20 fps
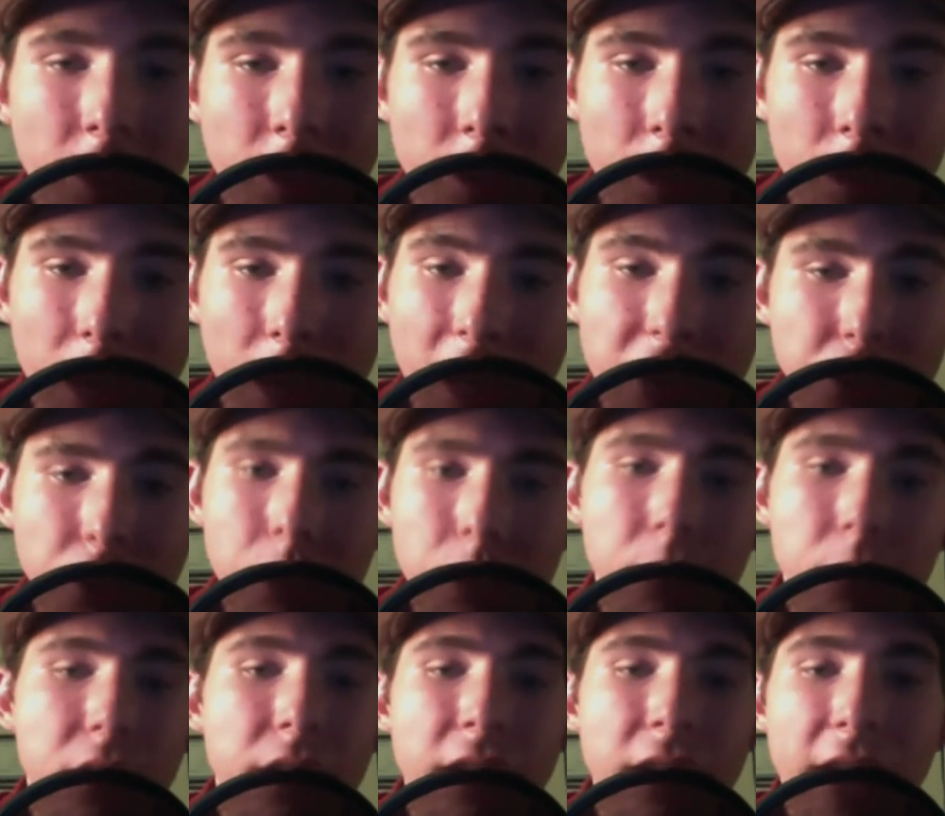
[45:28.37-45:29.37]
I should be
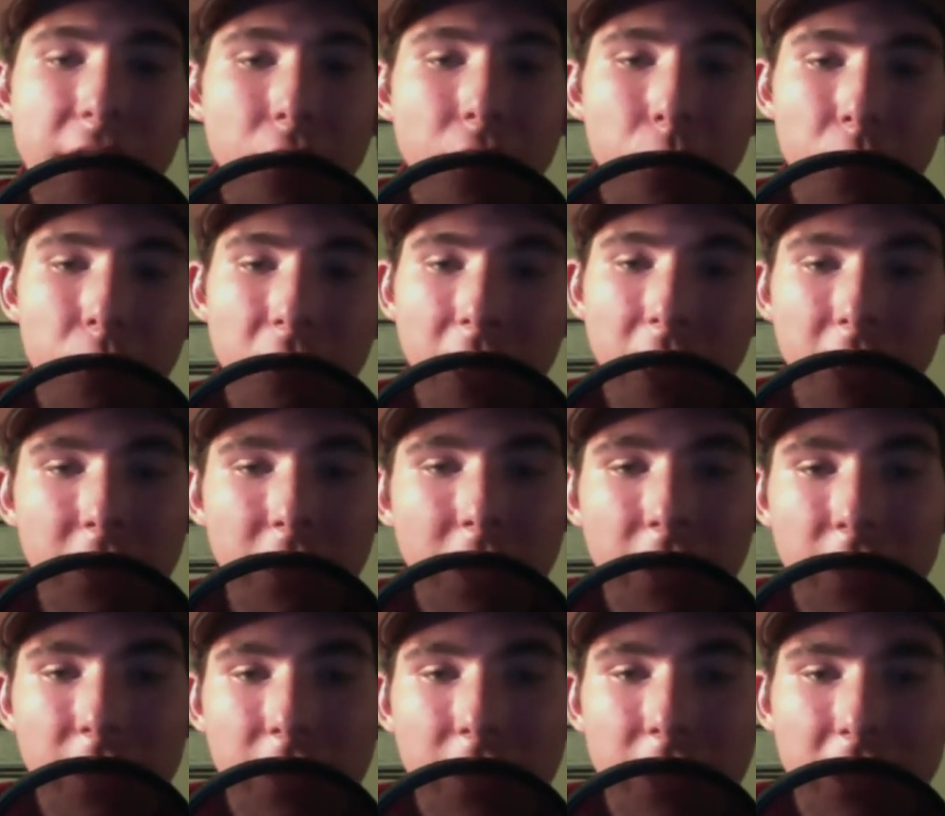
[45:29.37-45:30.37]
nanoing at that
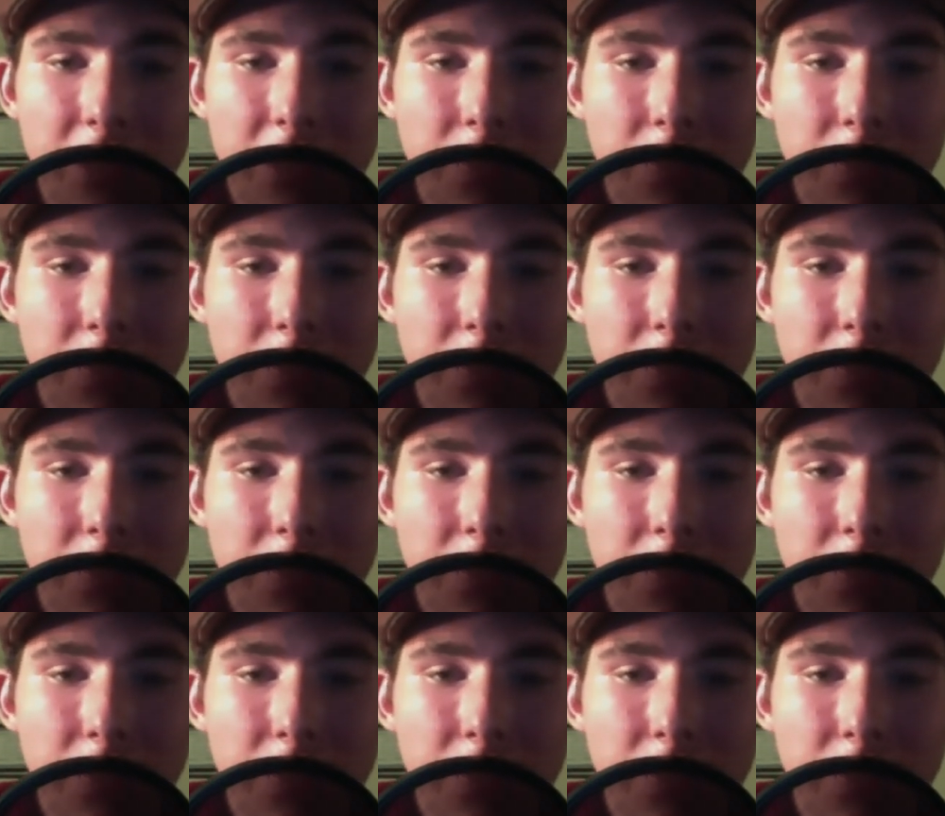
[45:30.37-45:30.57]
time.